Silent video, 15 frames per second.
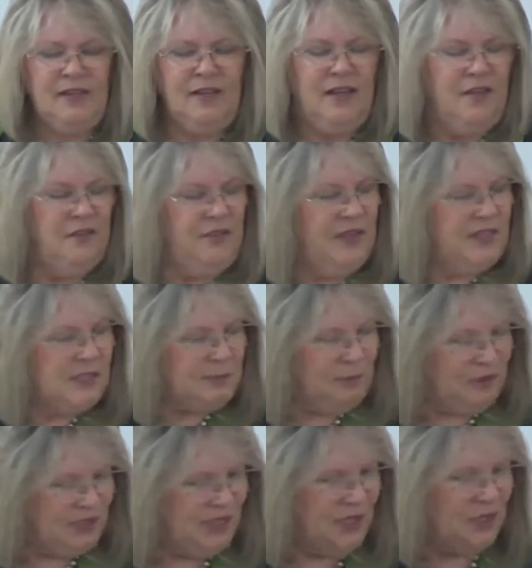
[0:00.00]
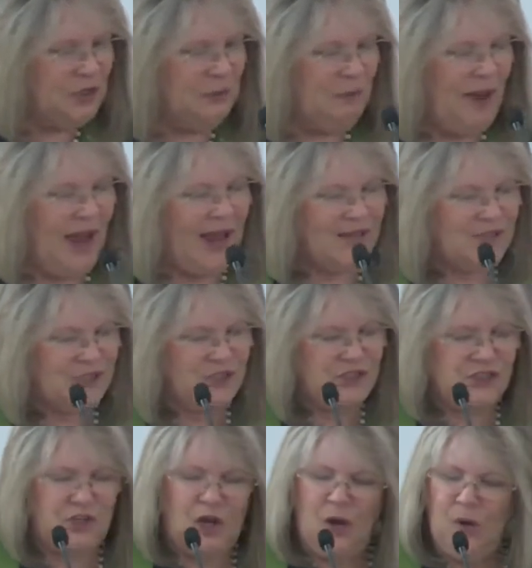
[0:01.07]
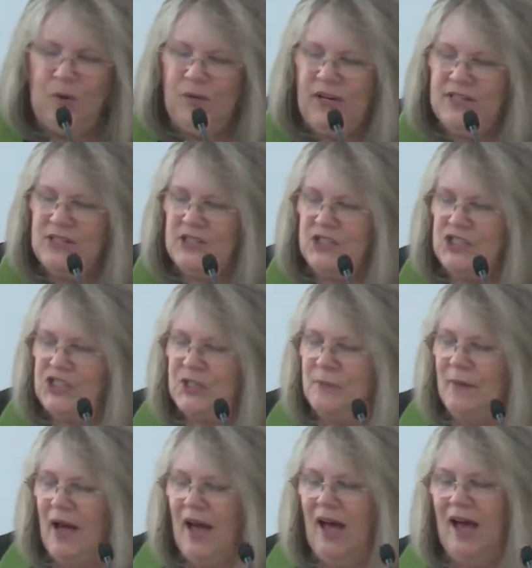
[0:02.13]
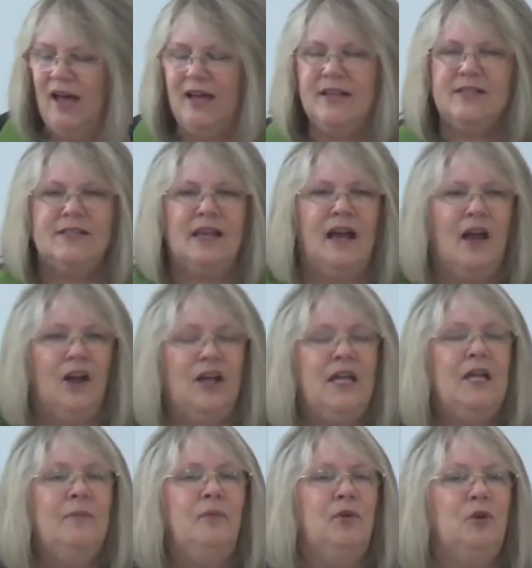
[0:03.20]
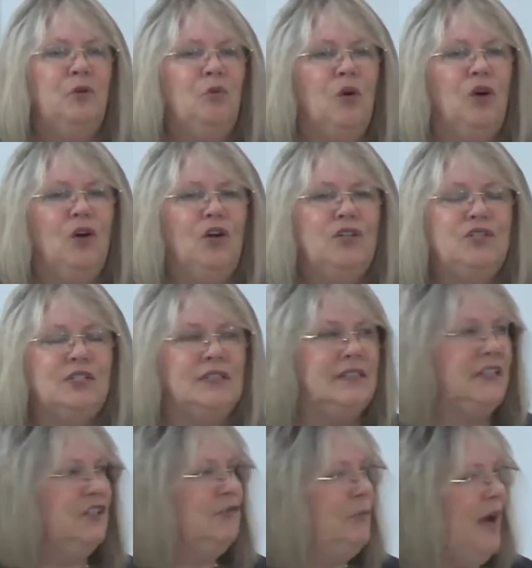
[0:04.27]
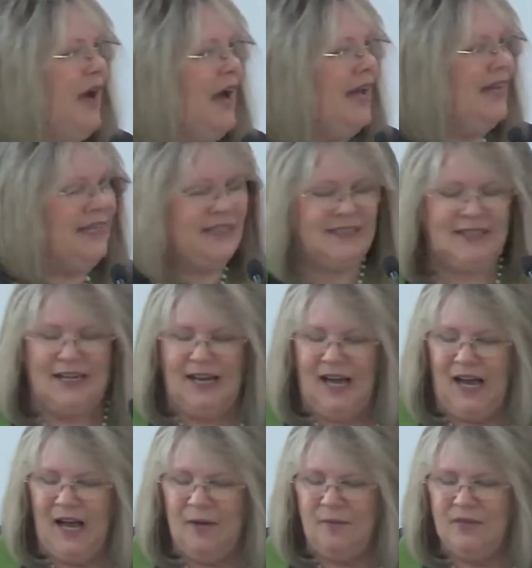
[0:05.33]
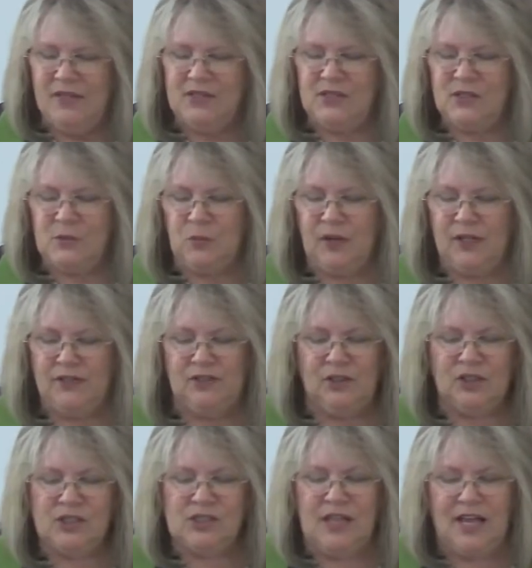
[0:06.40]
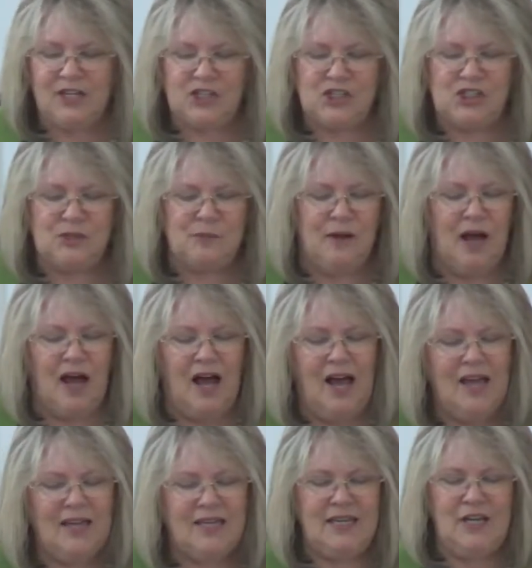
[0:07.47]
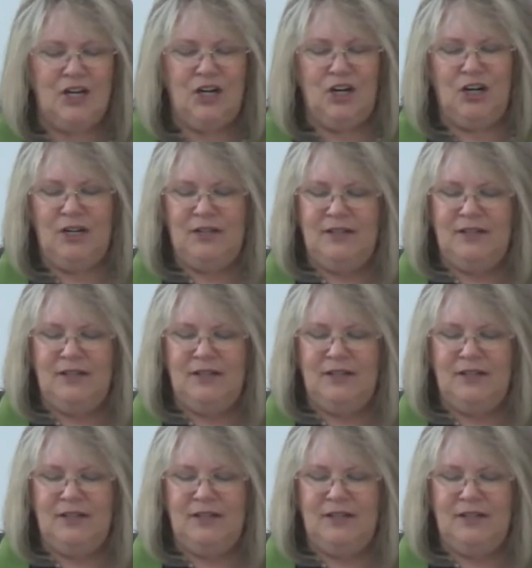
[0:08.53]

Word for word: This particular passage, known as the Shema, is our Hebrew word to live by. Um, this is what it looks like Shema, hear